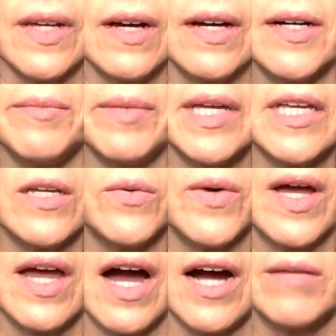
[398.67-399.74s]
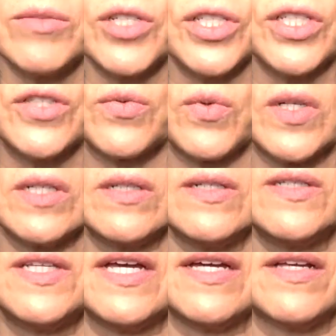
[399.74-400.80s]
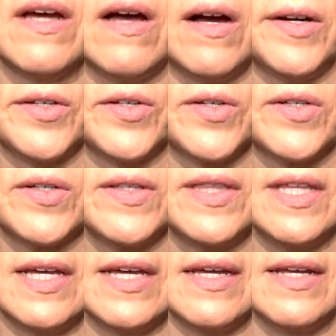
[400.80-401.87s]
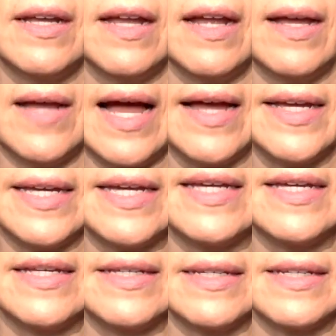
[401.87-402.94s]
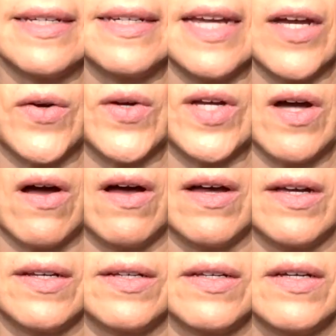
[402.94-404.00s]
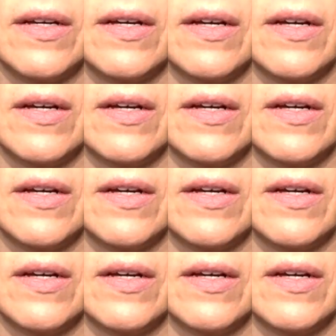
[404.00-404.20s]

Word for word: um, anyway, I'm just thrilled and honored that I can carry on